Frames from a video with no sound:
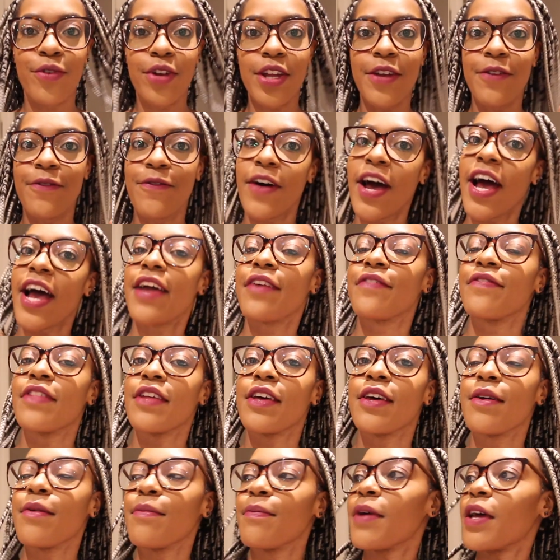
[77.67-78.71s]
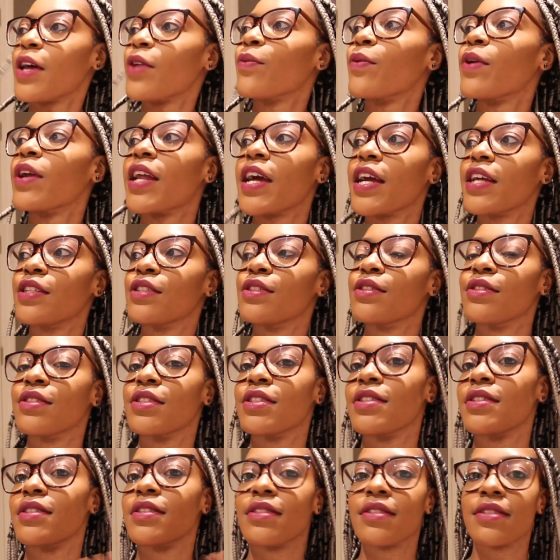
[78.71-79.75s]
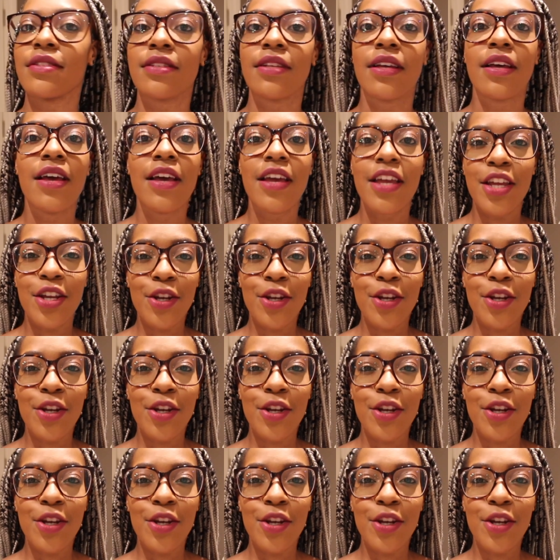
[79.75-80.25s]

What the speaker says: revive them and what I do to just,